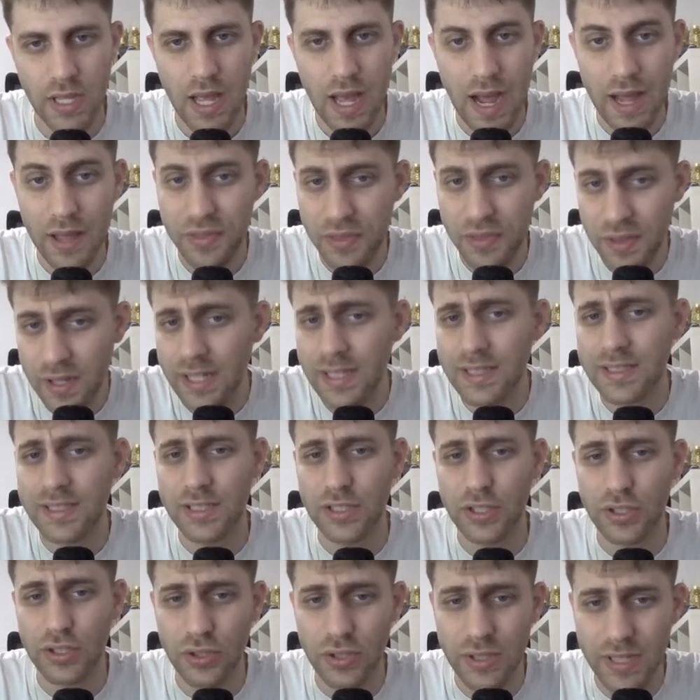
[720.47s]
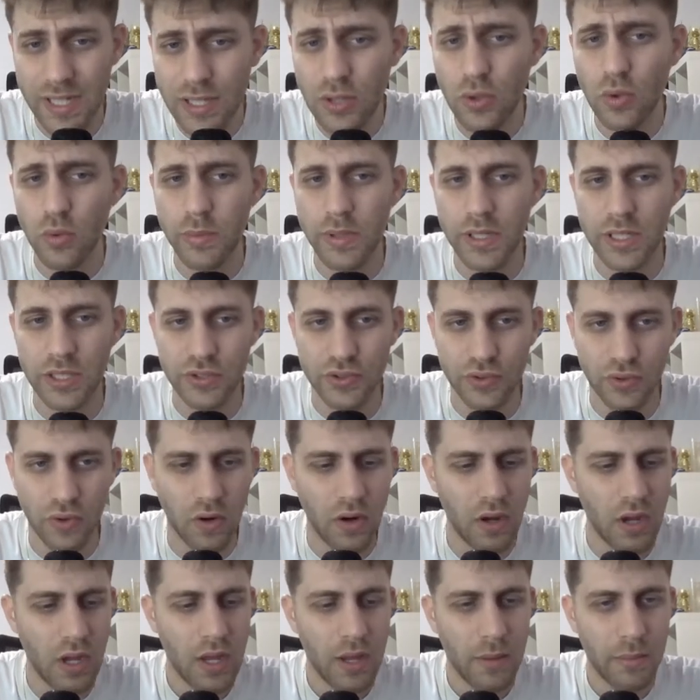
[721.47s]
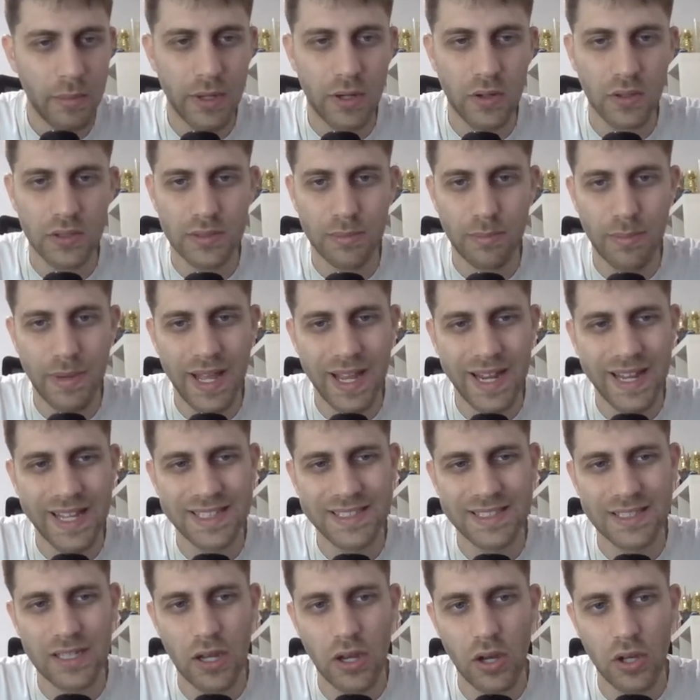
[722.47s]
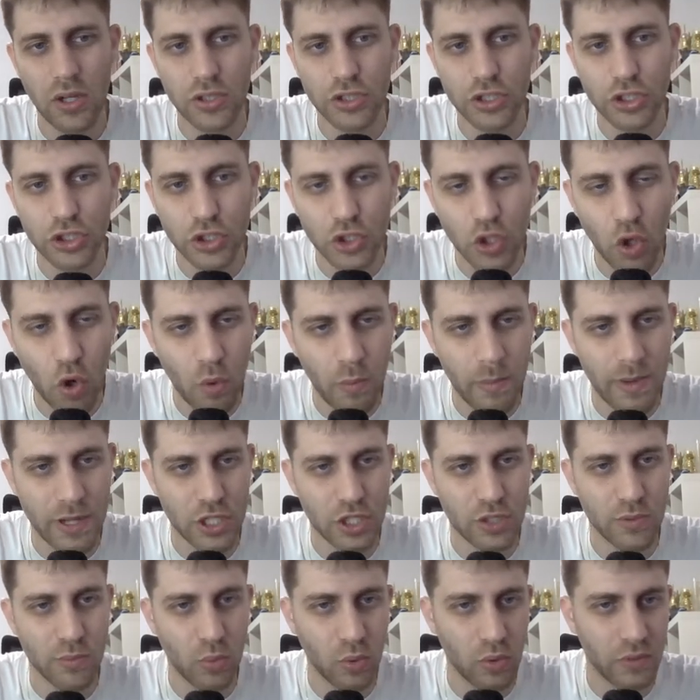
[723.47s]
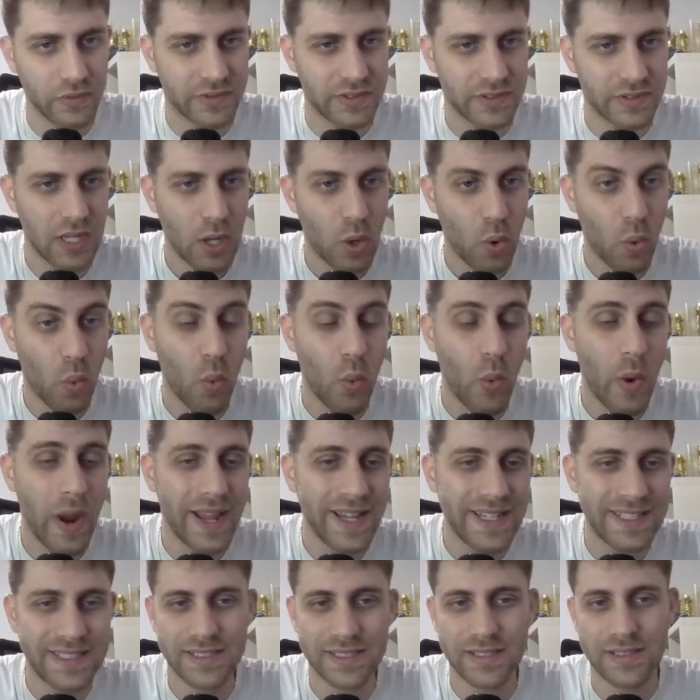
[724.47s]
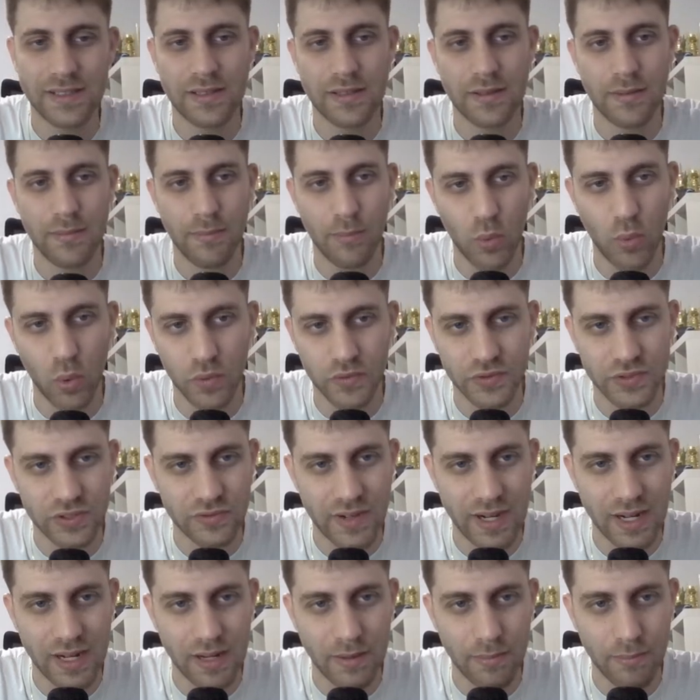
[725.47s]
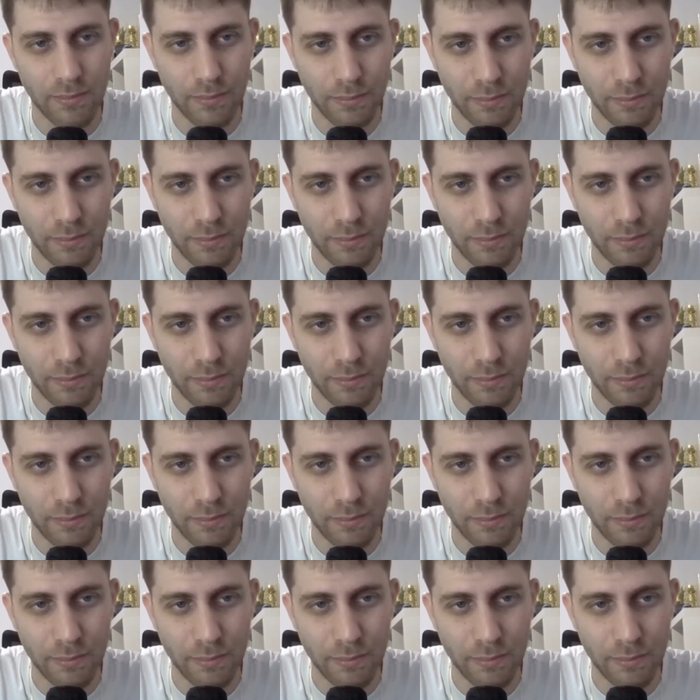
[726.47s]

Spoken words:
I think it need to be a draw, because black has so much moves, waste moves, right?